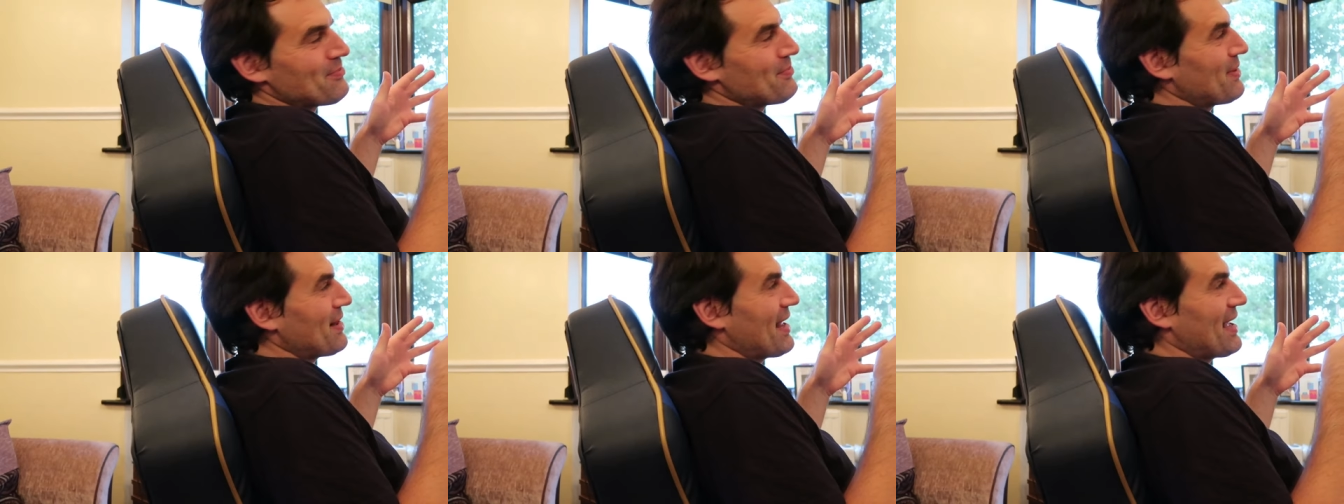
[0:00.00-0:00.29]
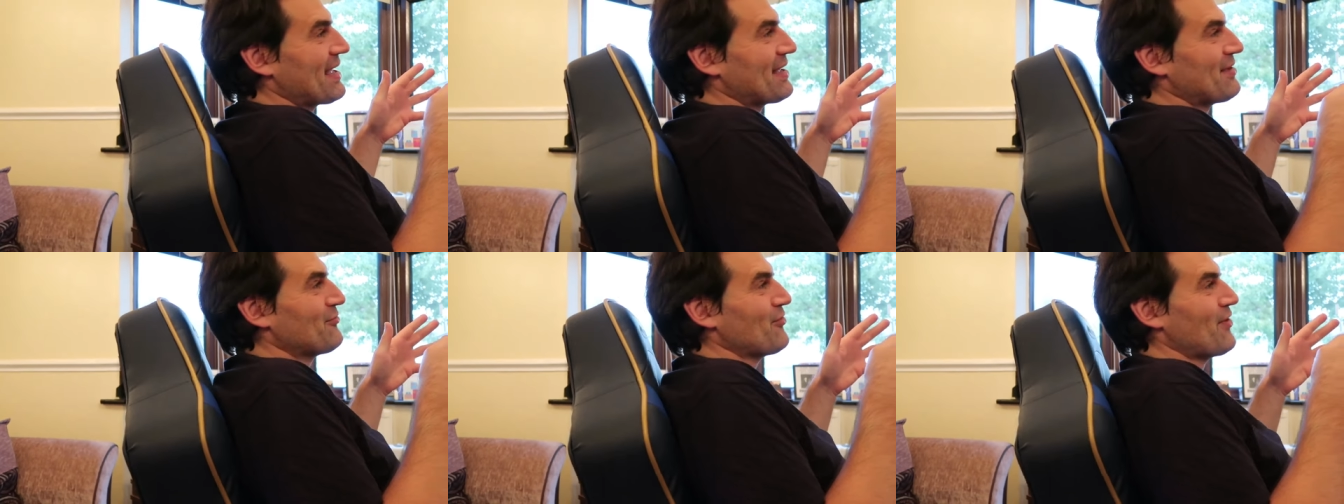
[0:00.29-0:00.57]

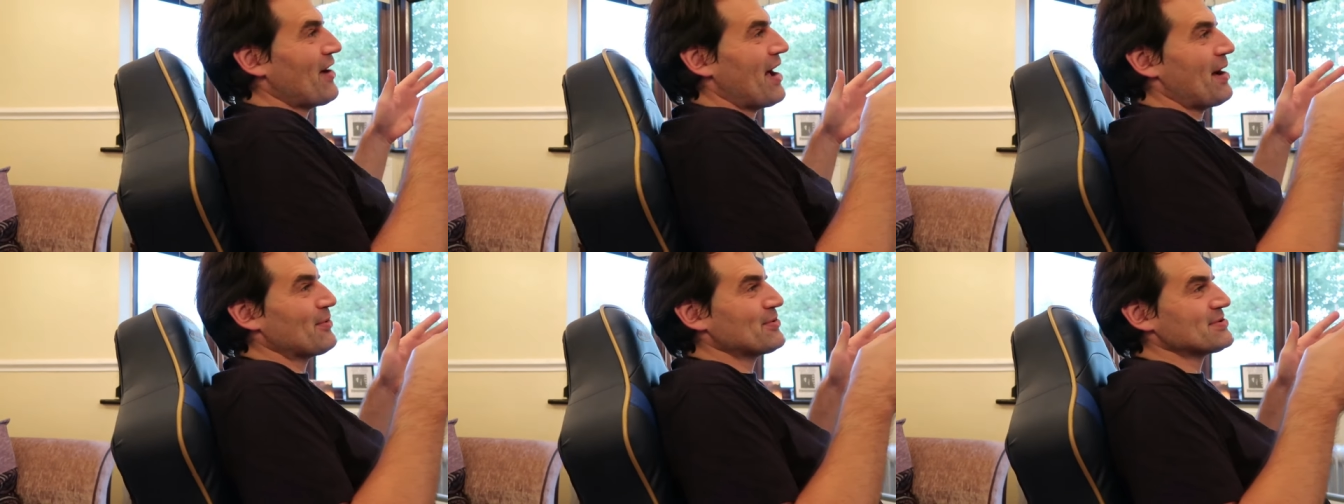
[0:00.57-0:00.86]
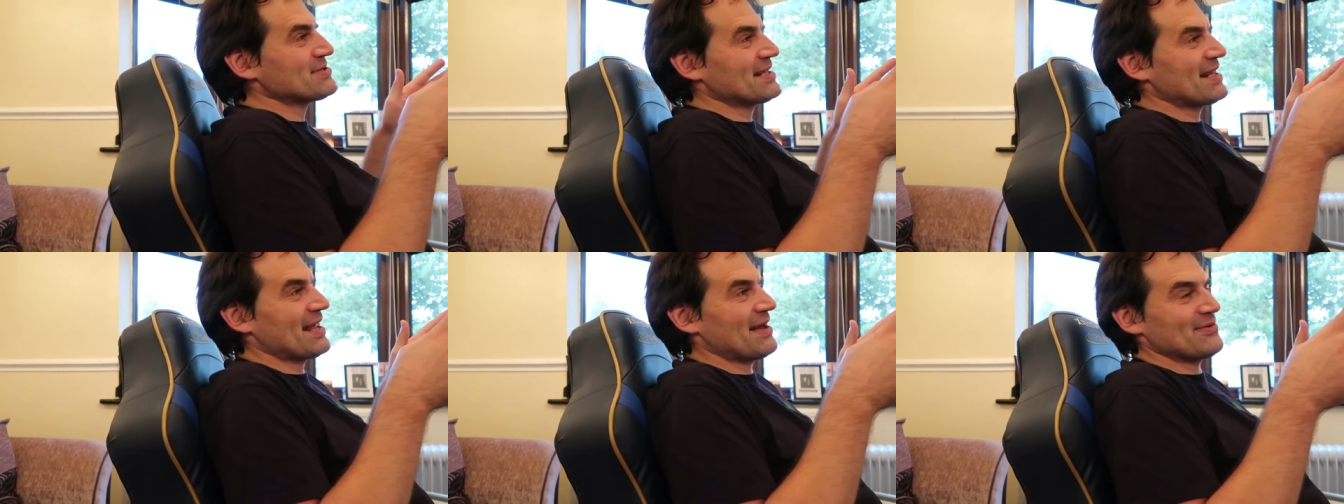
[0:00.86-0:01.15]
playing for
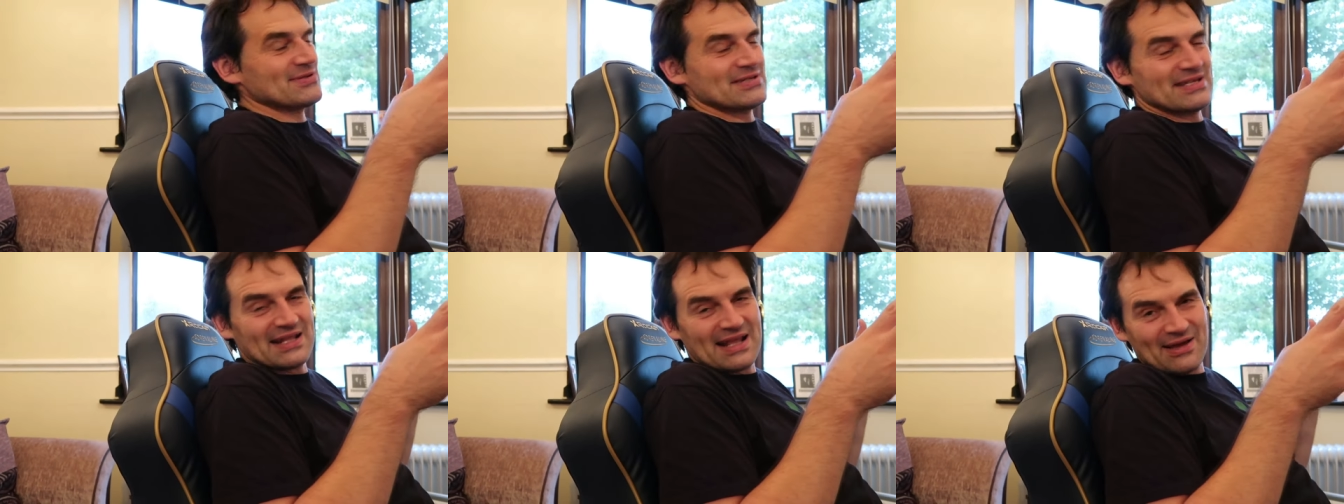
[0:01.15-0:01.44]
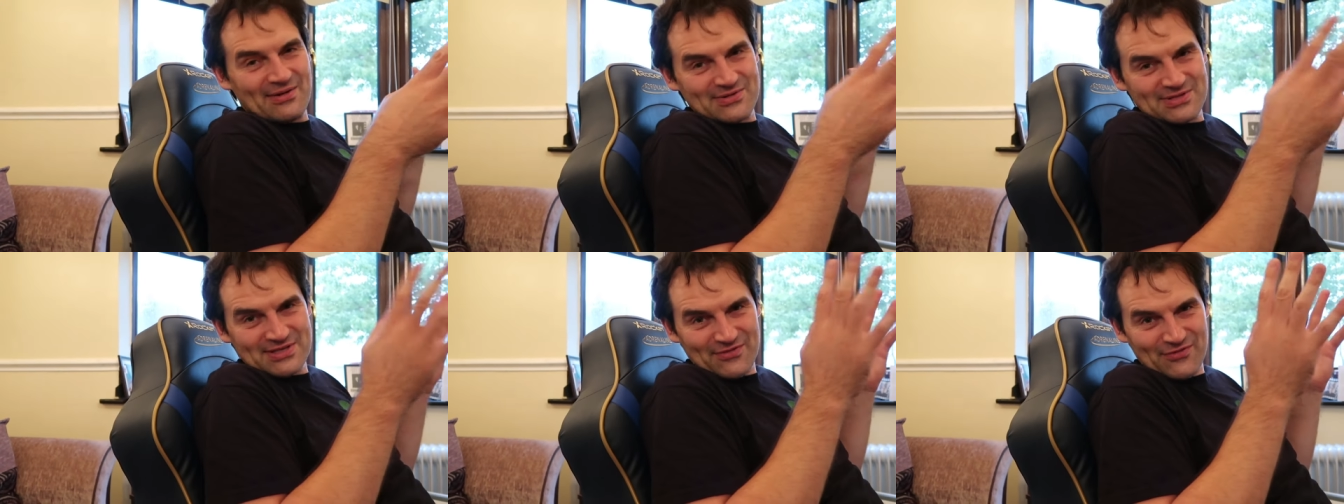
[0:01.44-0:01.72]
hours and hours and
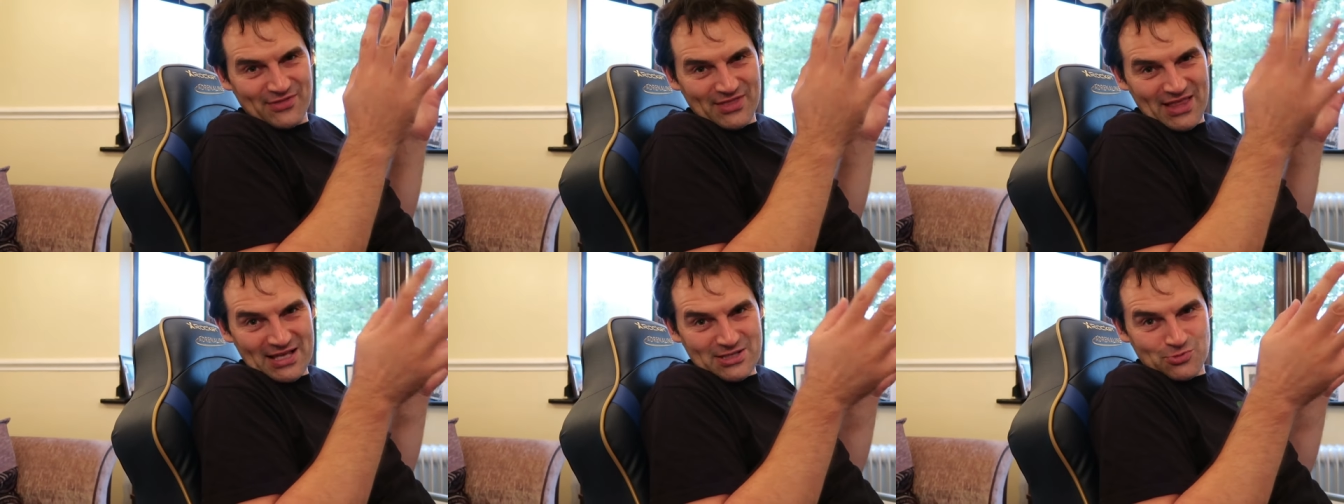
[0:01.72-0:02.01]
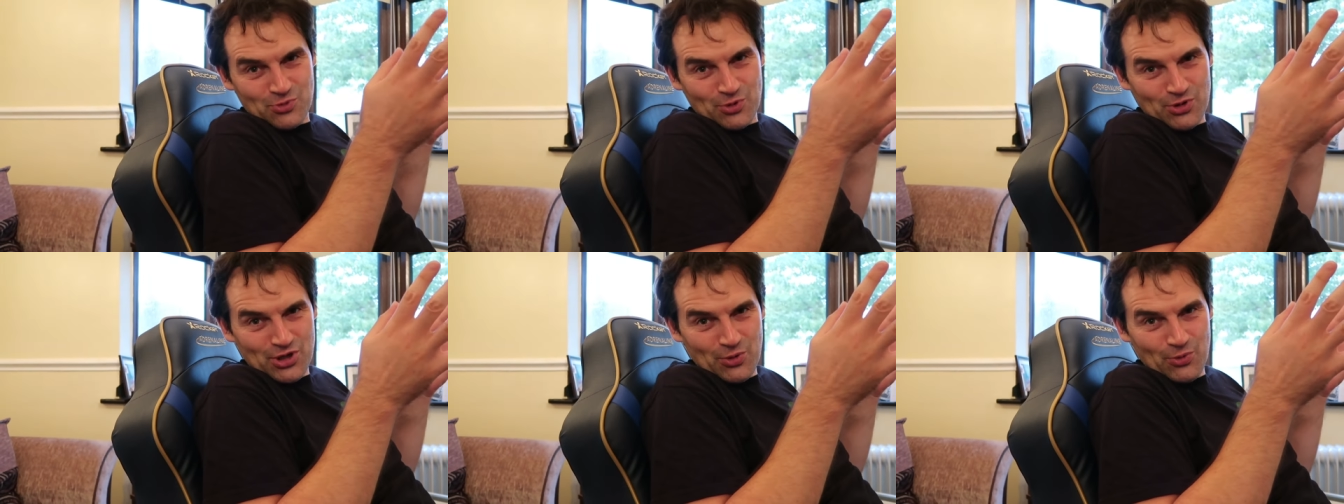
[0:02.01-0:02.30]
hours if that's what